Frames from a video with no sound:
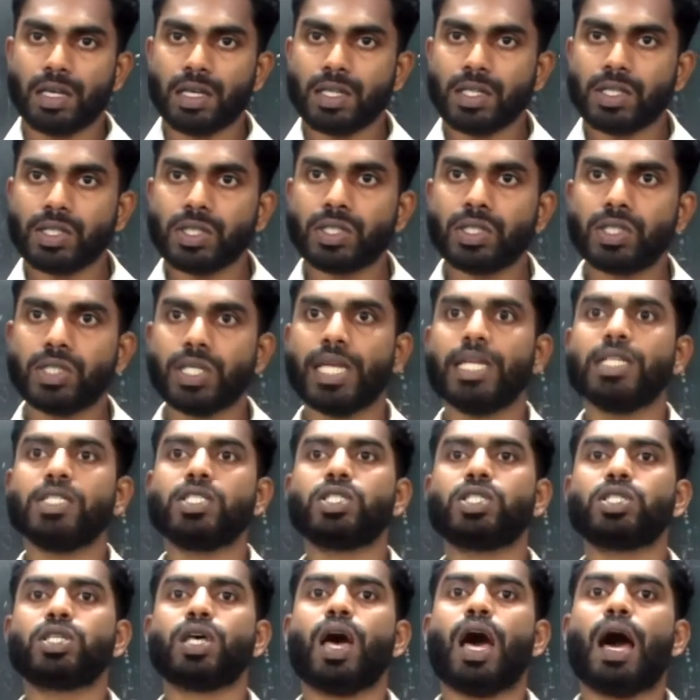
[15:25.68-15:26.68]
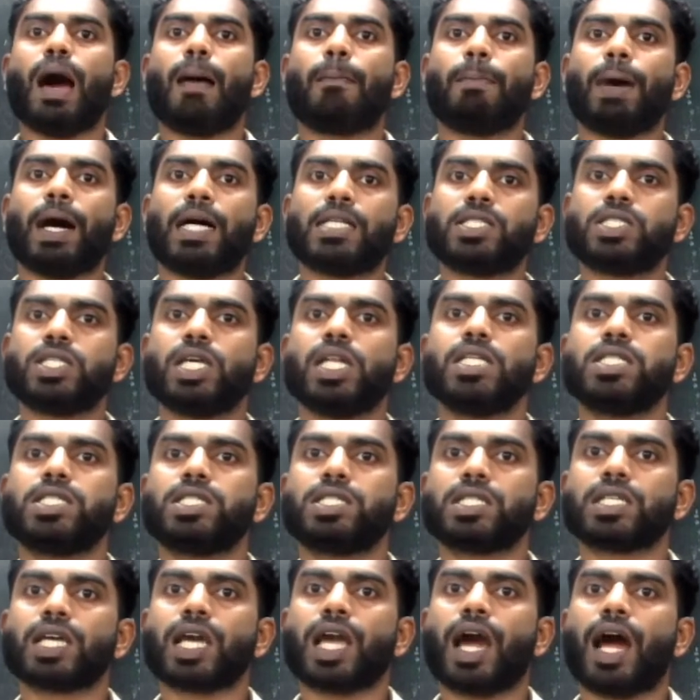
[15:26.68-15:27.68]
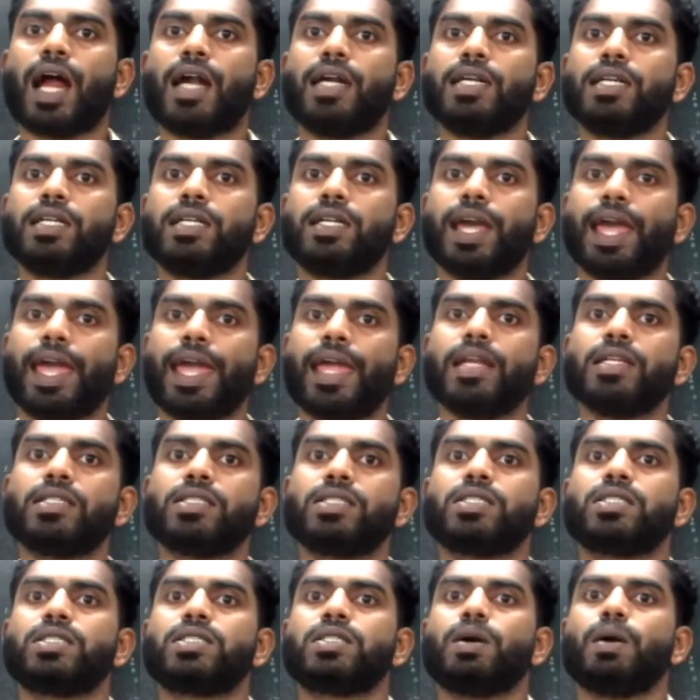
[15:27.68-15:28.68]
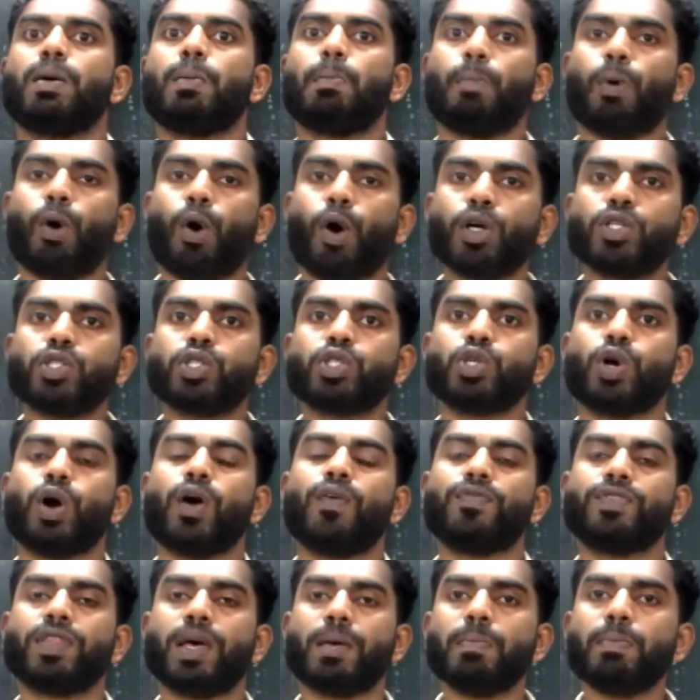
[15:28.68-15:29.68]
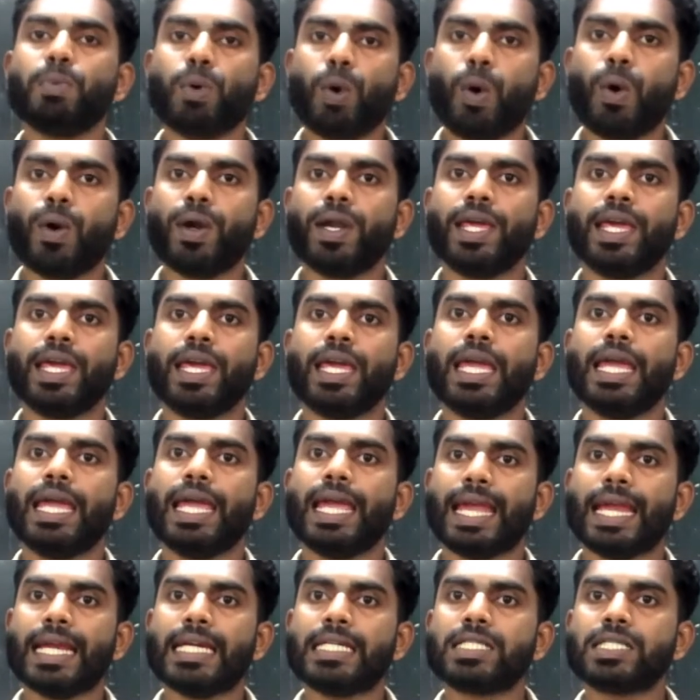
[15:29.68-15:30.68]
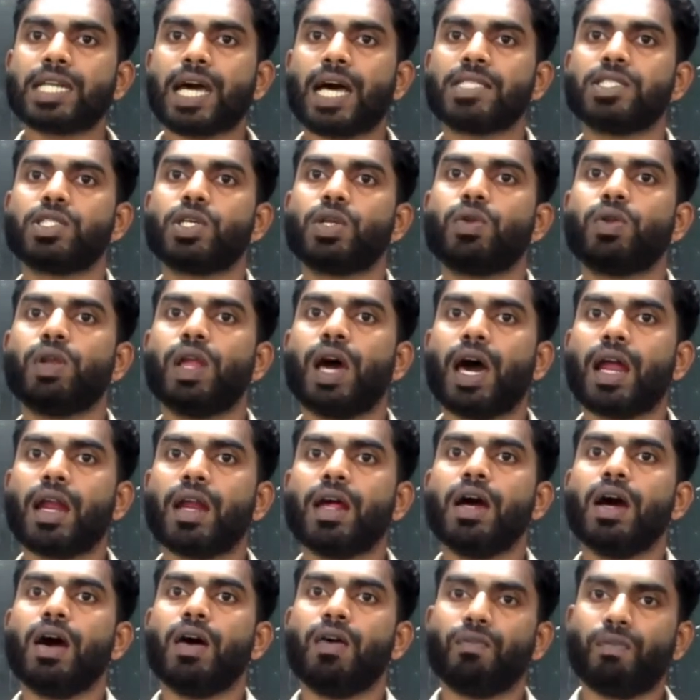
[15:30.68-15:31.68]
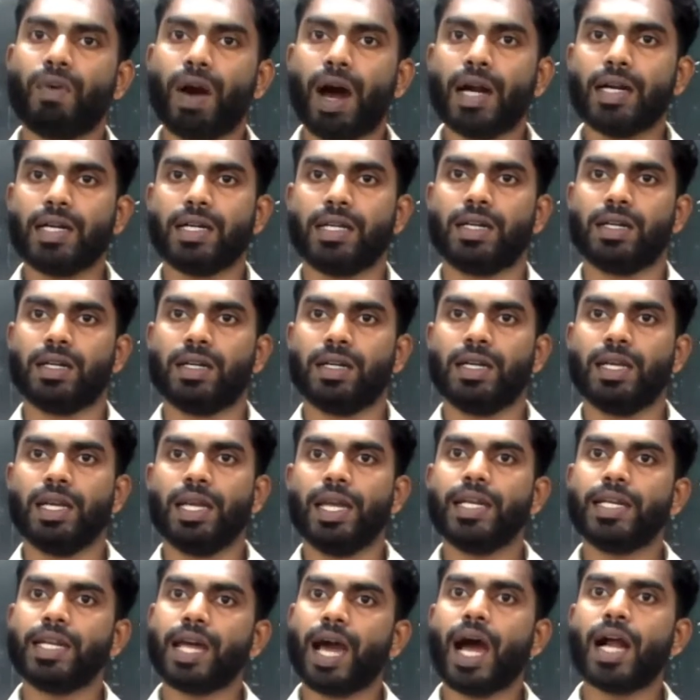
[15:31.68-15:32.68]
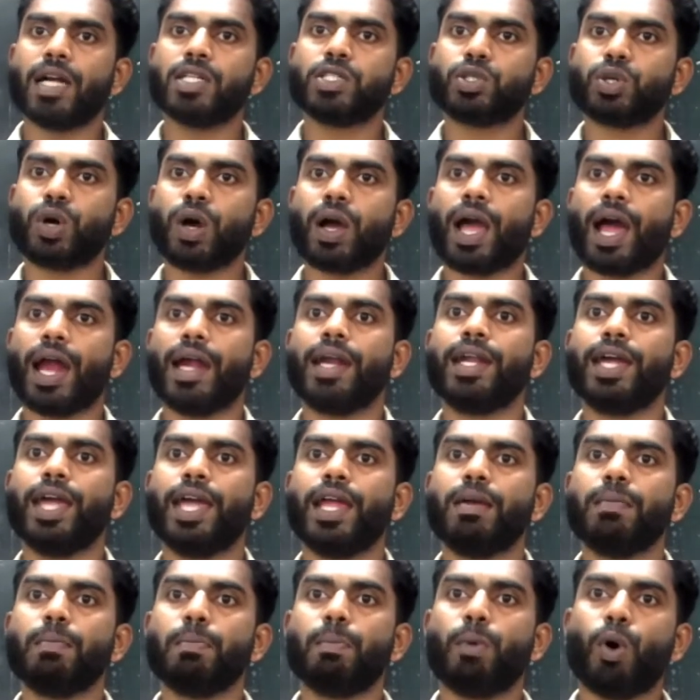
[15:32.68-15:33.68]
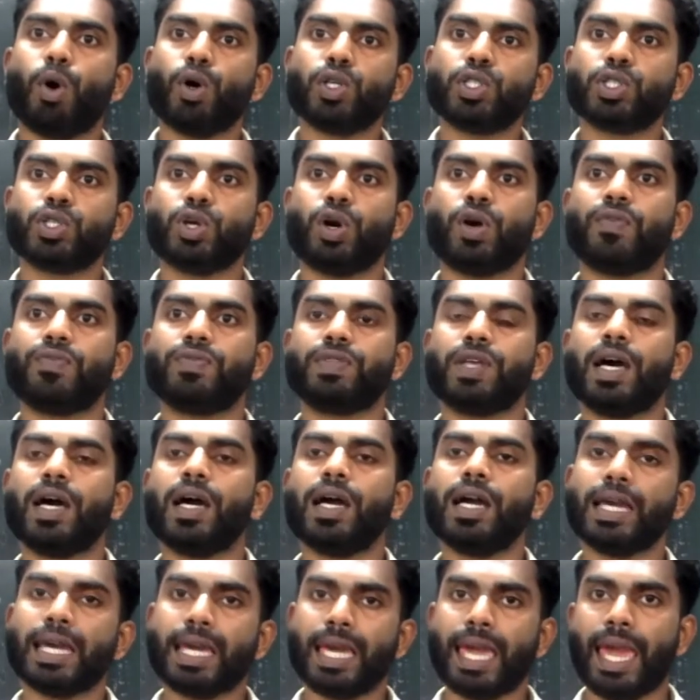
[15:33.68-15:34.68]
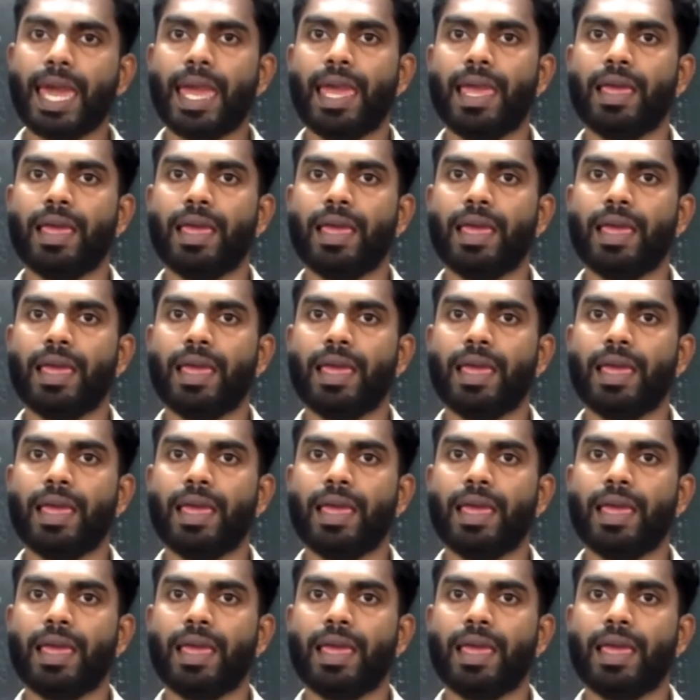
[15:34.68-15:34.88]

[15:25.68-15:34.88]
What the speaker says: since muscles contains most of the body intracellular water. It also contains most of the K.